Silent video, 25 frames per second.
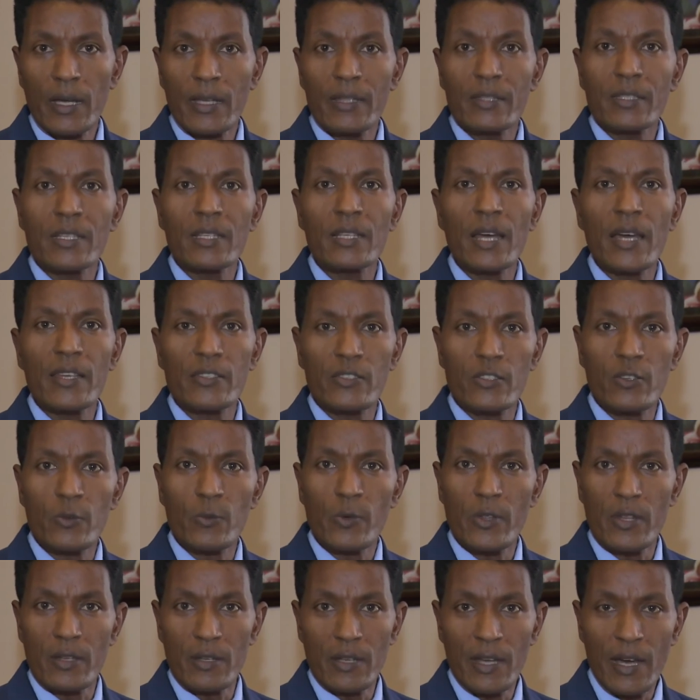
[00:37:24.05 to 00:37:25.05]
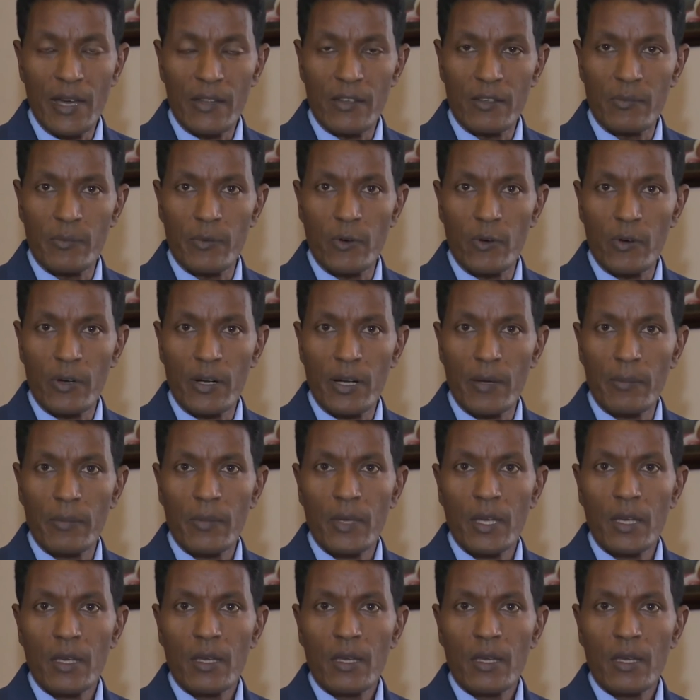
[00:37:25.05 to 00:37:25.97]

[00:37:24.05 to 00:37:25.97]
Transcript: Until I see you with another program,